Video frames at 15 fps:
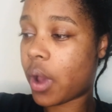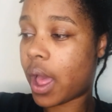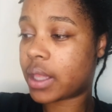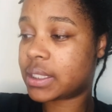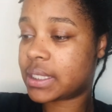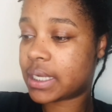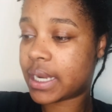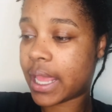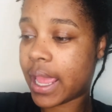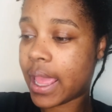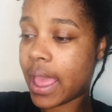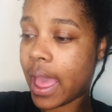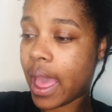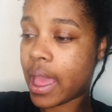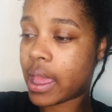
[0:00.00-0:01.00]
Today
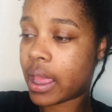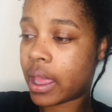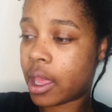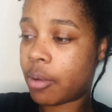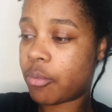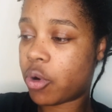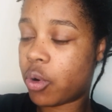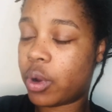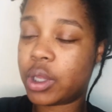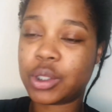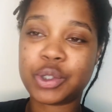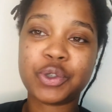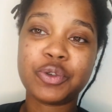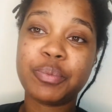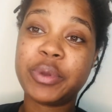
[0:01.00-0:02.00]
I am going
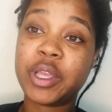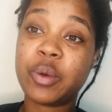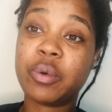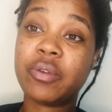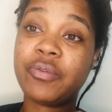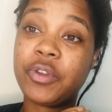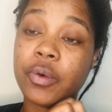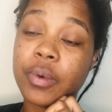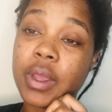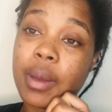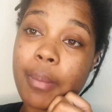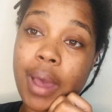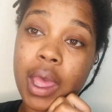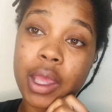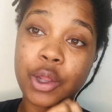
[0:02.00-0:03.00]
to be reviewing
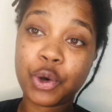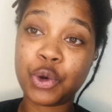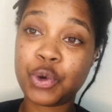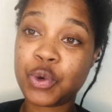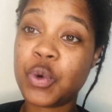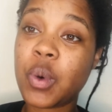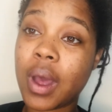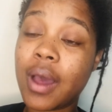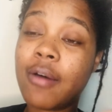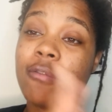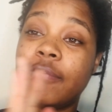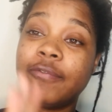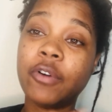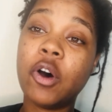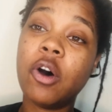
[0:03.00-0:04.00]
my new
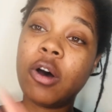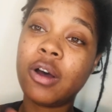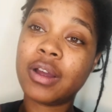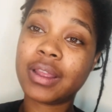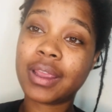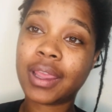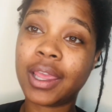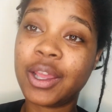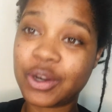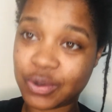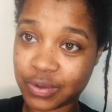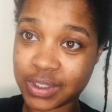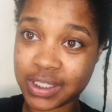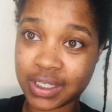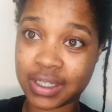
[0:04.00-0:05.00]
fall candle
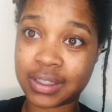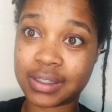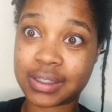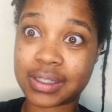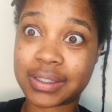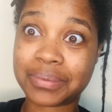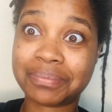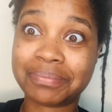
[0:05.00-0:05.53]
scents.